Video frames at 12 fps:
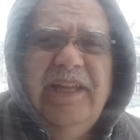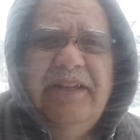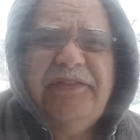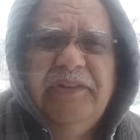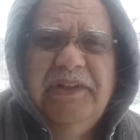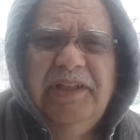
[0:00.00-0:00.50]

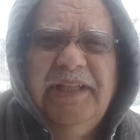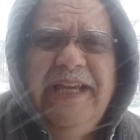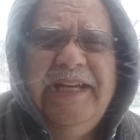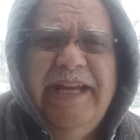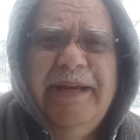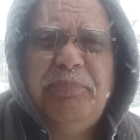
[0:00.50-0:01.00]
It's a
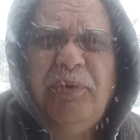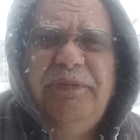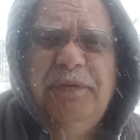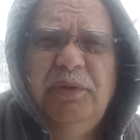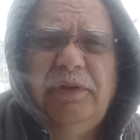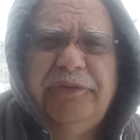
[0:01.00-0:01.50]
delayed April
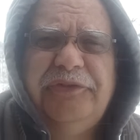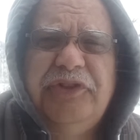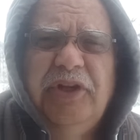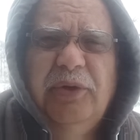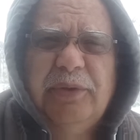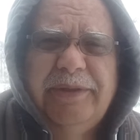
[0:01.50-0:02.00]
Fool's
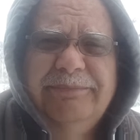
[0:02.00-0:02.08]
joke.